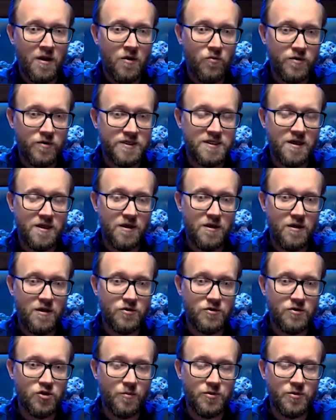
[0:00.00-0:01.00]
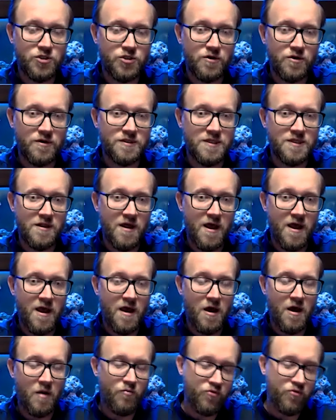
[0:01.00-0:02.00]
We see a huge opportunity there.
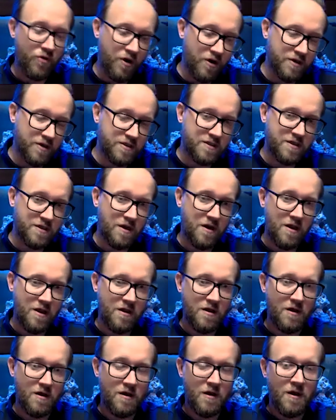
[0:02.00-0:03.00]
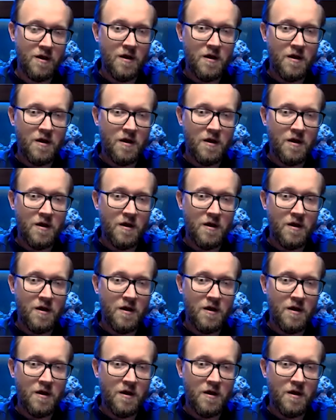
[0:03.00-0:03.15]
Our products, certainly the